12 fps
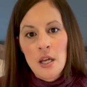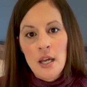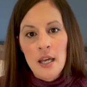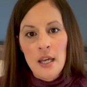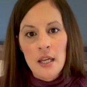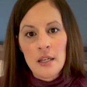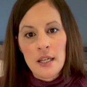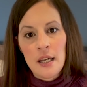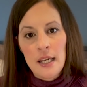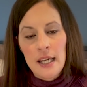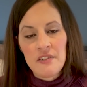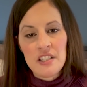My
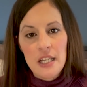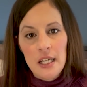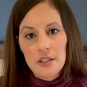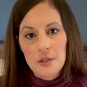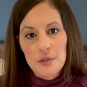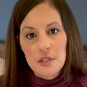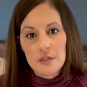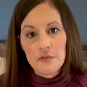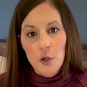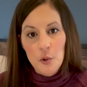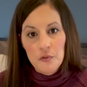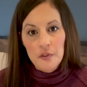oncologist said
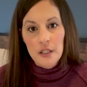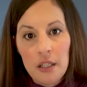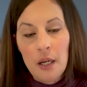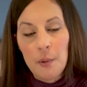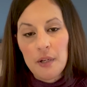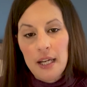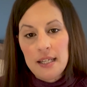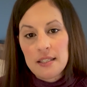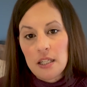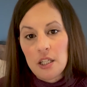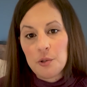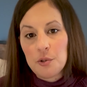that I should make a
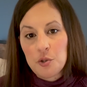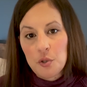timestamp